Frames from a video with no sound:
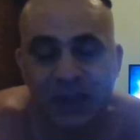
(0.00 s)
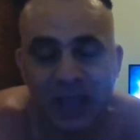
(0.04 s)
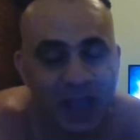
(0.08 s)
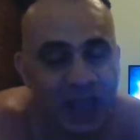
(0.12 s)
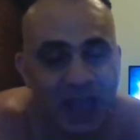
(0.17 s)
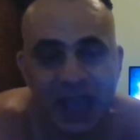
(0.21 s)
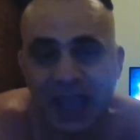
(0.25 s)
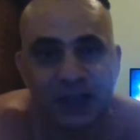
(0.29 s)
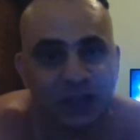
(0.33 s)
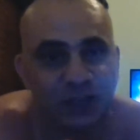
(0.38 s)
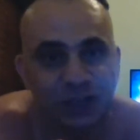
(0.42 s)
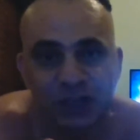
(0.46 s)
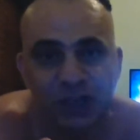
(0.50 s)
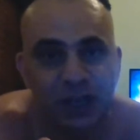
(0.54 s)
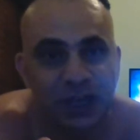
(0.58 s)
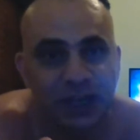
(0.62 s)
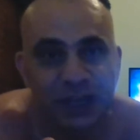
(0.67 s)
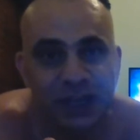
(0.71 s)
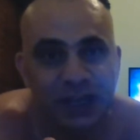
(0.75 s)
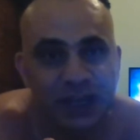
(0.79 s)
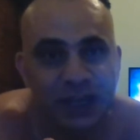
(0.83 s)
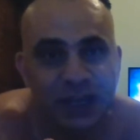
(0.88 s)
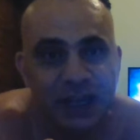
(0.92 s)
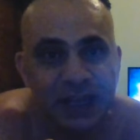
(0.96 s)

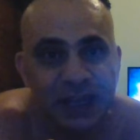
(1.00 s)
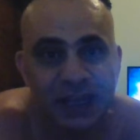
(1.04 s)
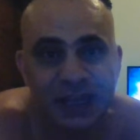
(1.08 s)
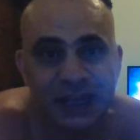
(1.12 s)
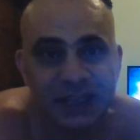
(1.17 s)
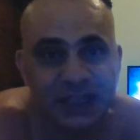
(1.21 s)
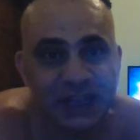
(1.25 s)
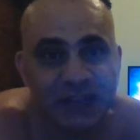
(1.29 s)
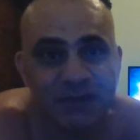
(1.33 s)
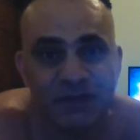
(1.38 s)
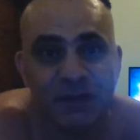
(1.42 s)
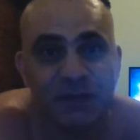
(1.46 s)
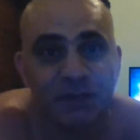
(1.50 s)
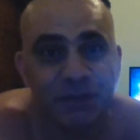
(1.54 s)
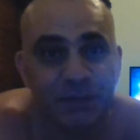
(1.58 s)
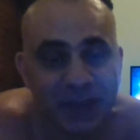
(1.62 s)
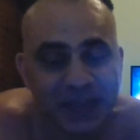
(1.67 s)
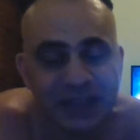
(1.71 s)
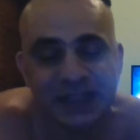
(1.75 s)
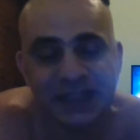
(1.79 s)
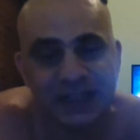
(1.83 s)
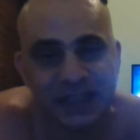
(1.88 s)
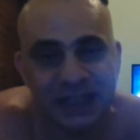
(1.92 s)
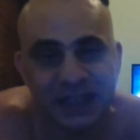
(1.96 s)
actually, it's even
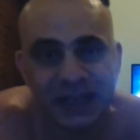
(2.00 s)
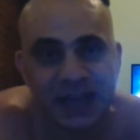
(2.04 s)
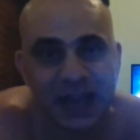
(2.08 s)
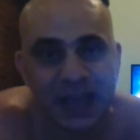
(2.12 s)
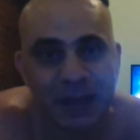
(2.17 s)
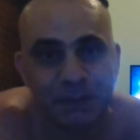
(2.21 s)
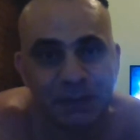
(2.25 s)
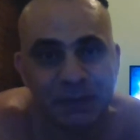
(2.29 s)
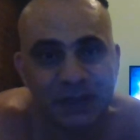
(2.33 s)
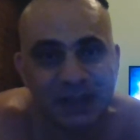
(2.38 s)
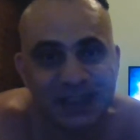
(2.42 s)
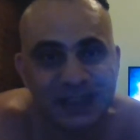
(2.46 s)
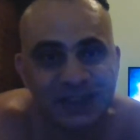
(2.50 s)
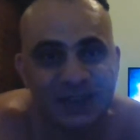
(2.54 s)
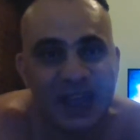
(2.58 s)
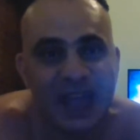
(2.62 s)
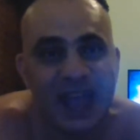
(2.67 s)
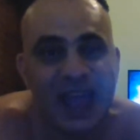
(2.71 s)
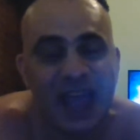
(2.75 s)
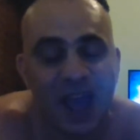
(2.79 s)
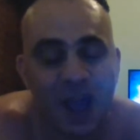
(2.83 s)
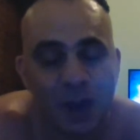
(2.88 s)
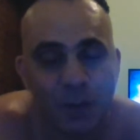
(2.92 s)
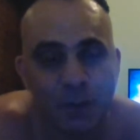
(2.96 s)
better than that because
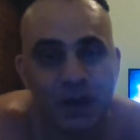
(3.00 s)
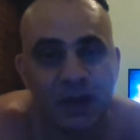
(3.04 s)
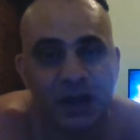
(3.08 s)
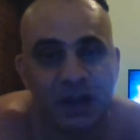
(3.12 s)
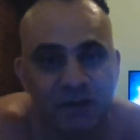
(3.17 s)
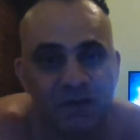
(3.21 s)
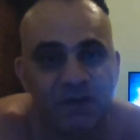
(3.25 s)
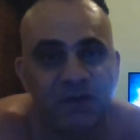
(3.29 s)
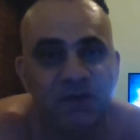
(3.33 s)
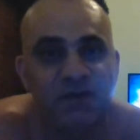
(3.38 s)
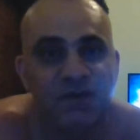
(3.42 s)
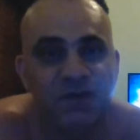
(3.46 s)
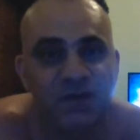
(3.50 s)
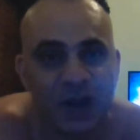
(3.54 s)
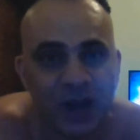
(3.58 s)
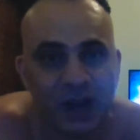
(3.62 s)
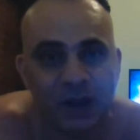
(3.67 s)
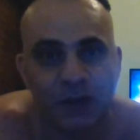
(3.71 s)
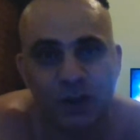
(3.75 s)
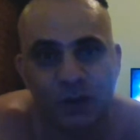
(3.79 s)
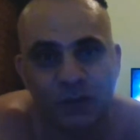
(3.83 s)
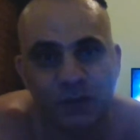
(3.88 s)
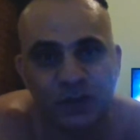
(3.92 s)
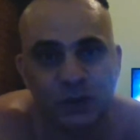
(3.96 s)
Alma can
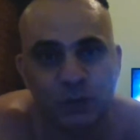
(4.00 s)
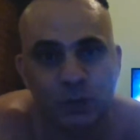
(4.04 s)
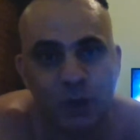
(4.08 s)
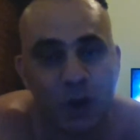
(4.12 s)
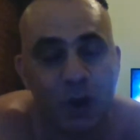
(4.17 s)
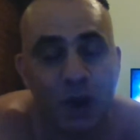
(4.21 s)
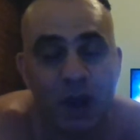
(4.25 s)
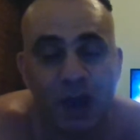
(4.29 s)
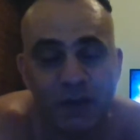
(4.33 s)
fuck off as well.